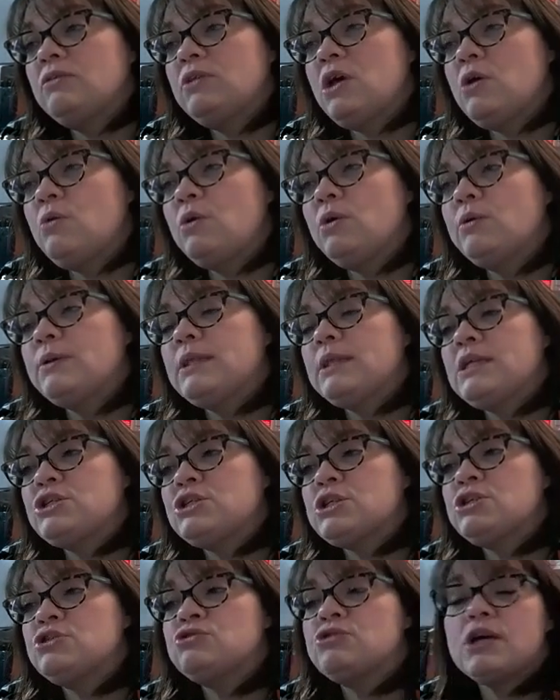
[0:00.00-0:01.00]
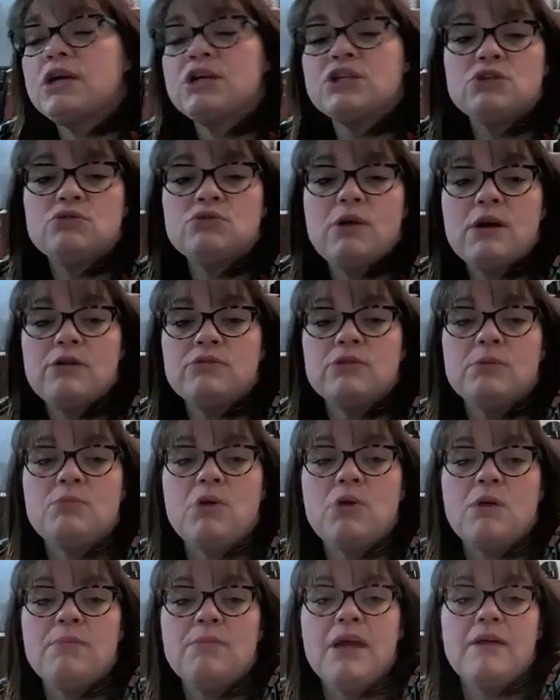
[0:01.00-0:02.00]
lower with each contraction rather than
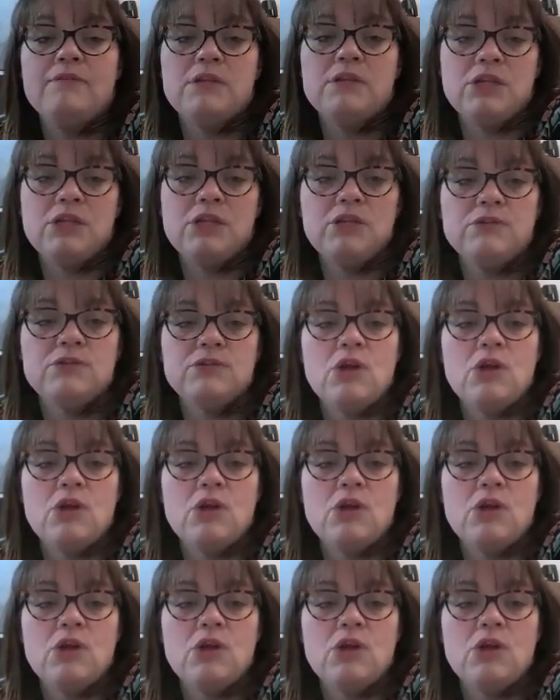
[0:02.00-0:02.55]
mom having to use